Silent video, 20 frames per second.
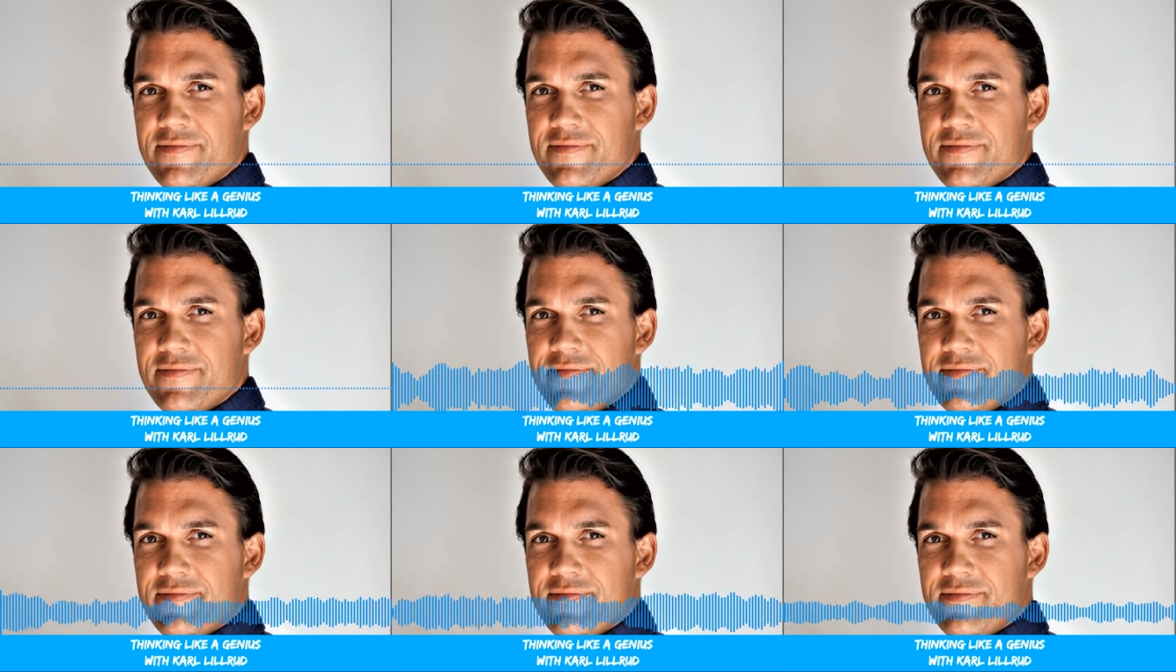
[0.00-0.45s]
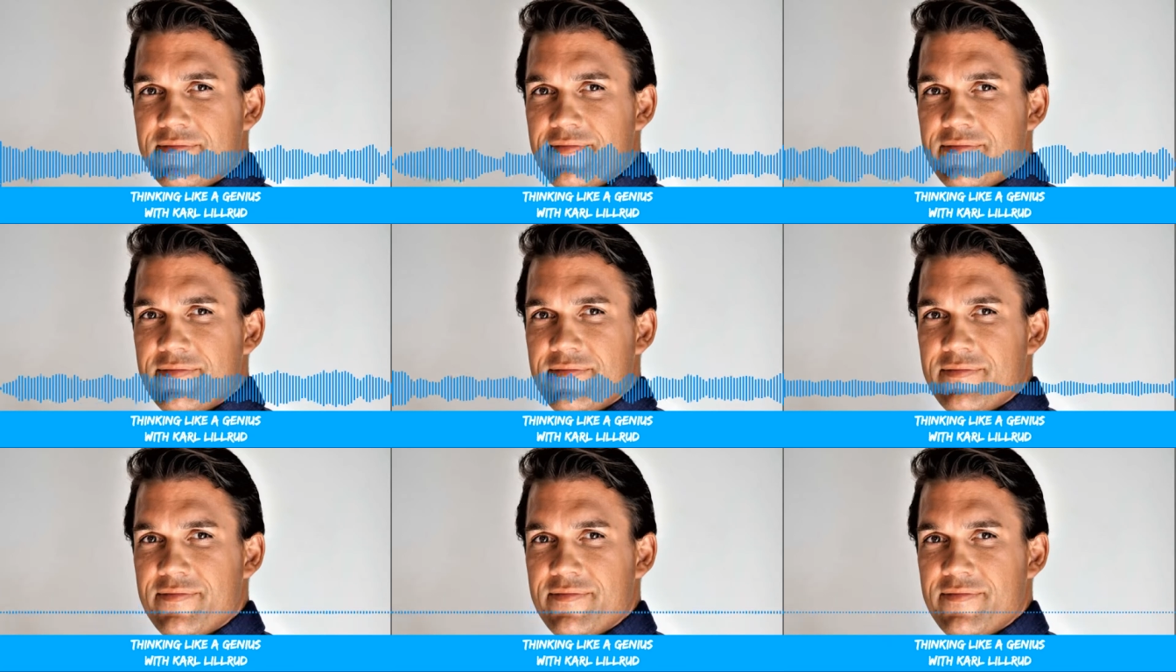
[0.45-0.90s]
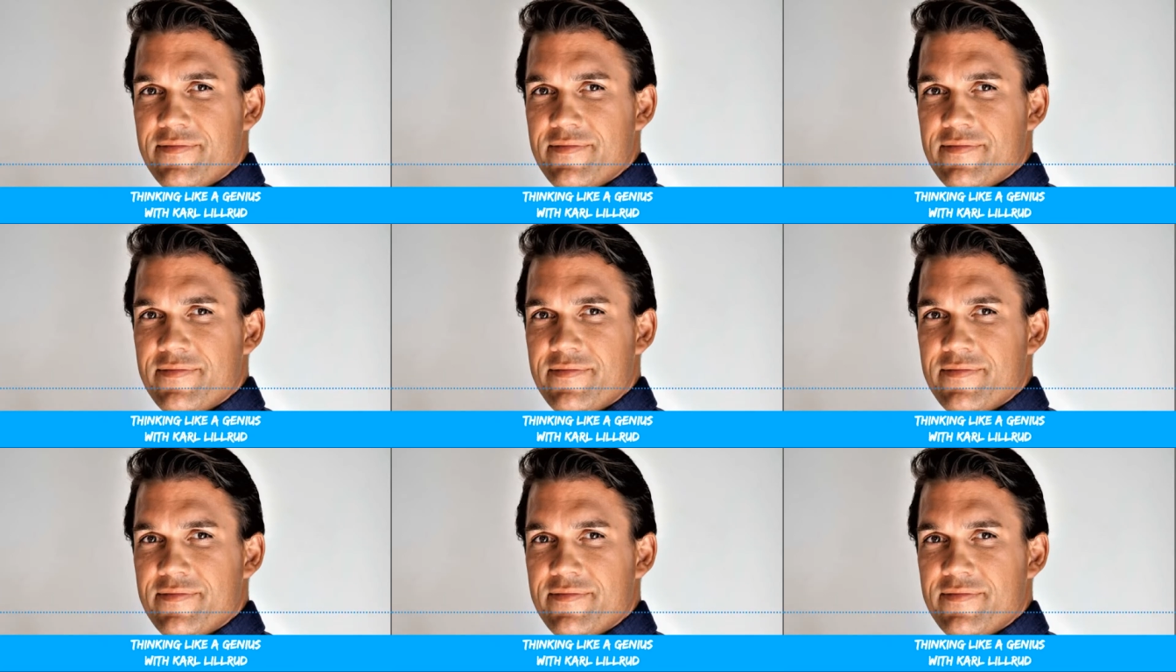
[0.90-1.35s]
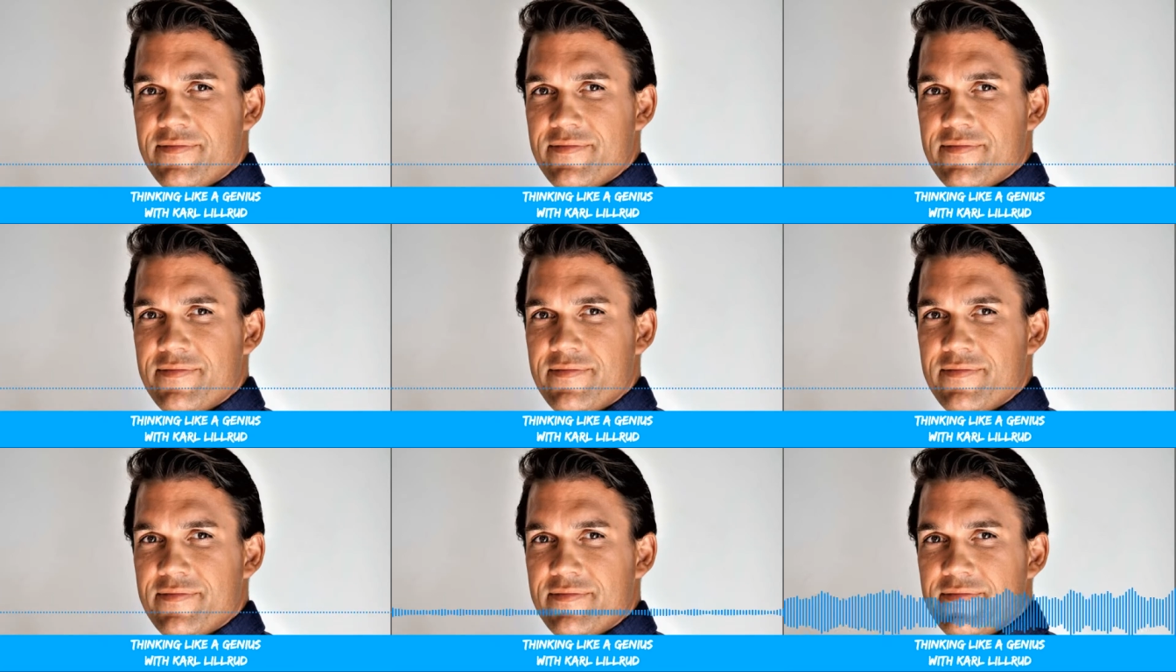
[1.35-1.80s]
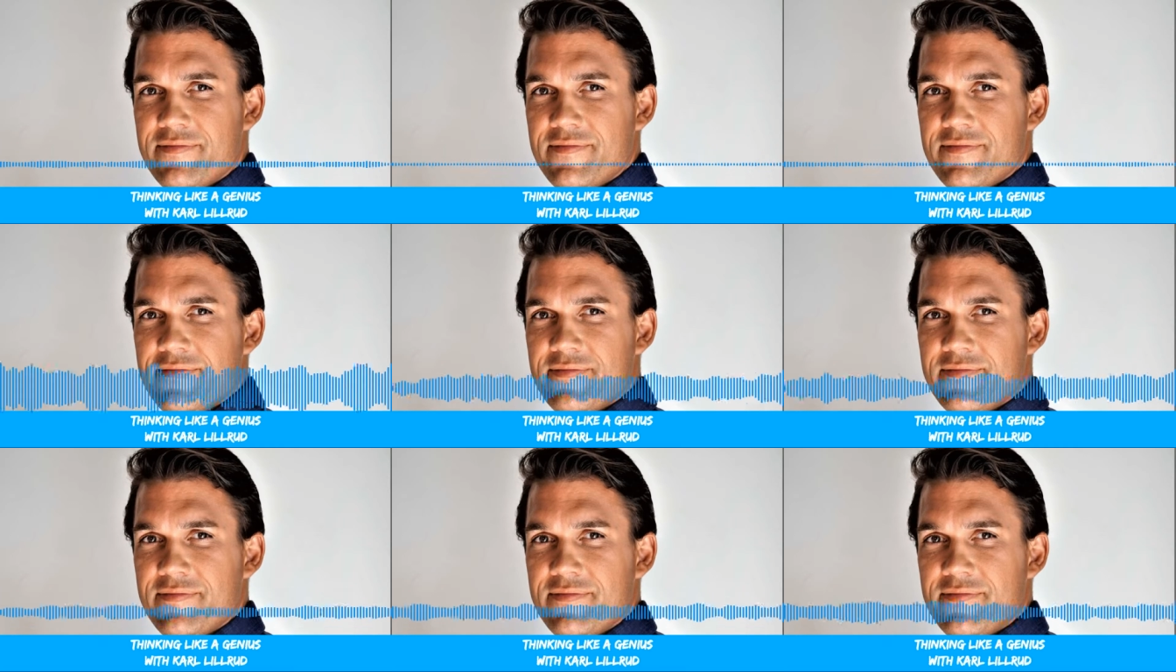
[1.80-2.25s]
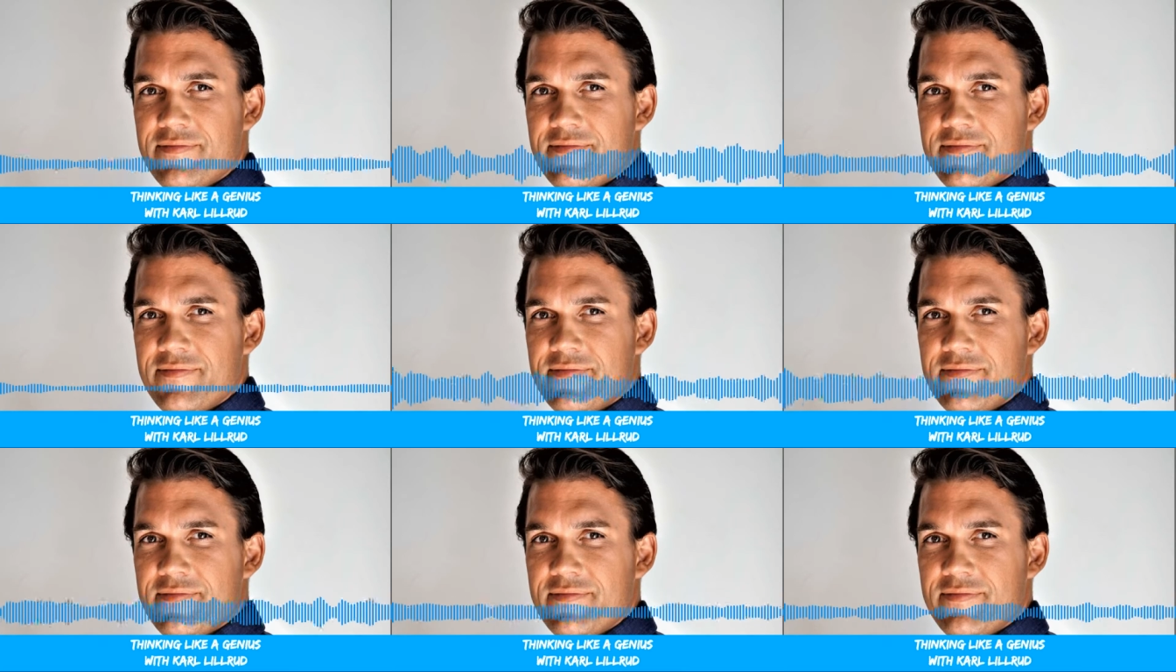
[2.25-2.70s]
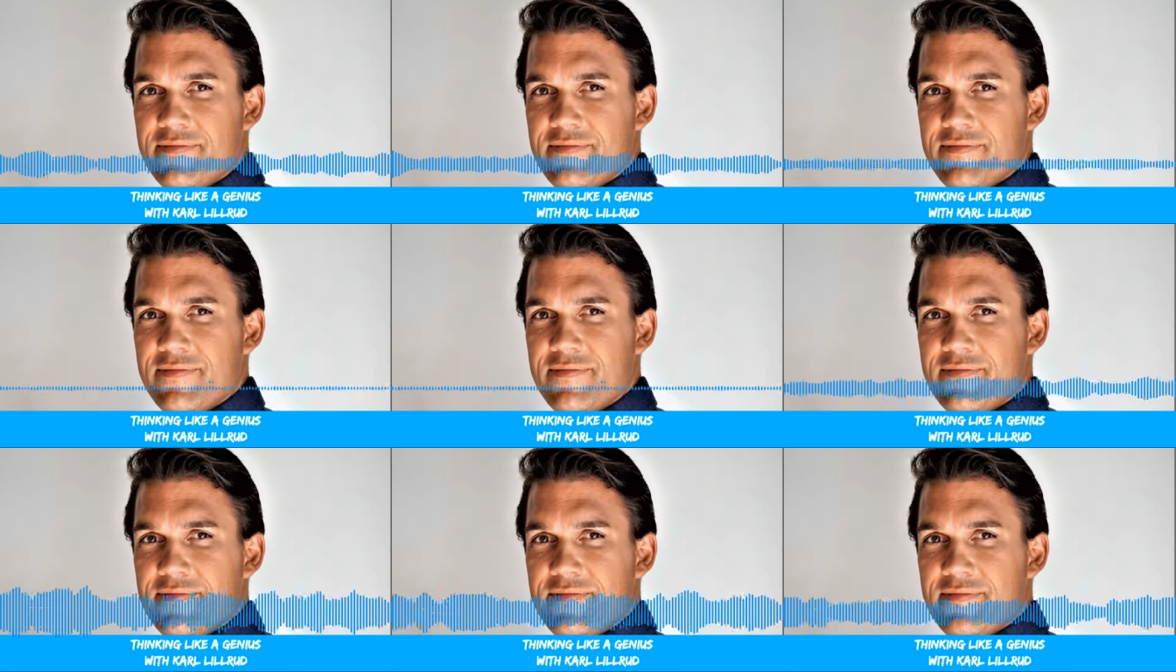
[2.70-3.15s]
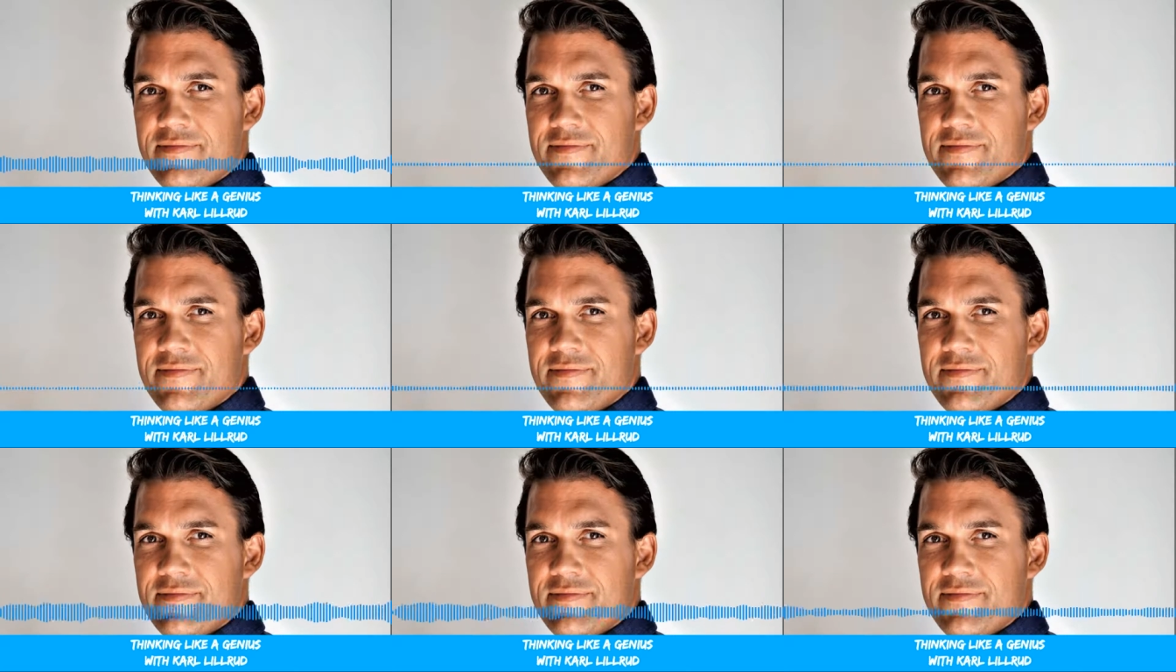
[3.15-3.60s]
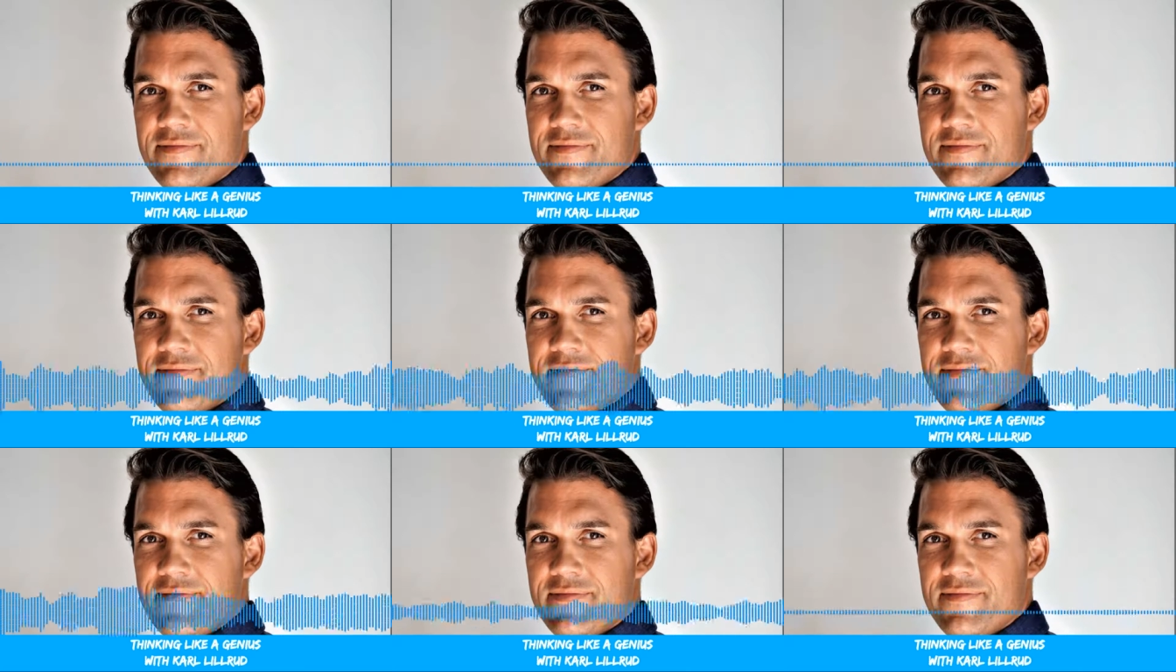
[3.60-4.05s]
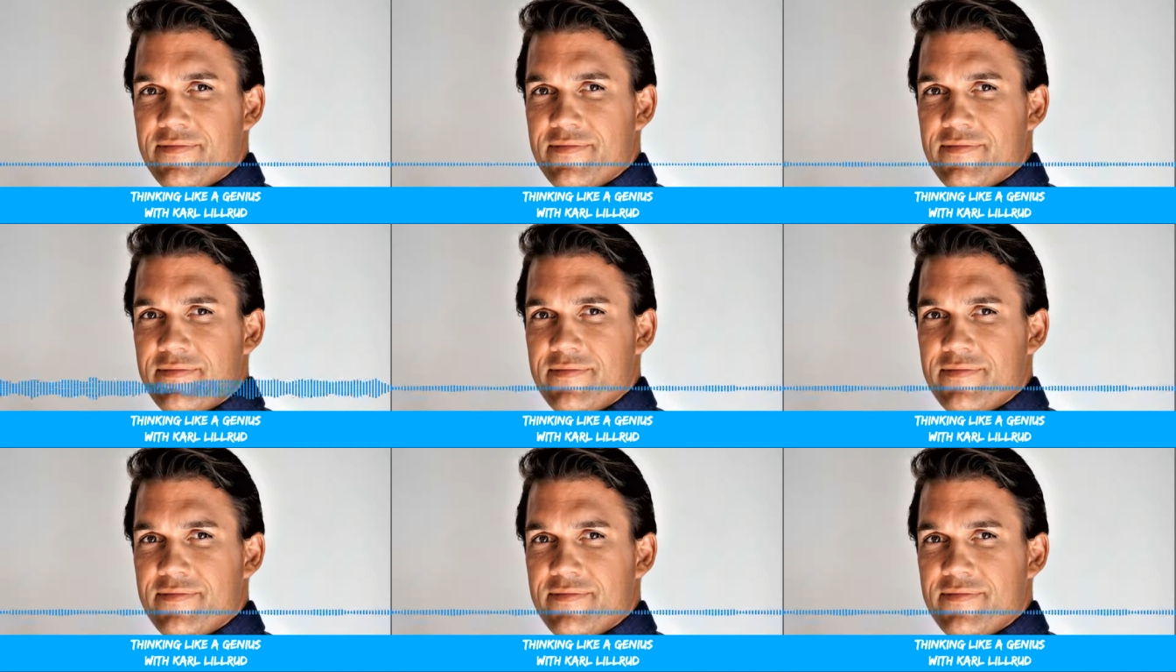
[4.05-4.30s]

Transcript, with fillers: uh, a person that always liked to try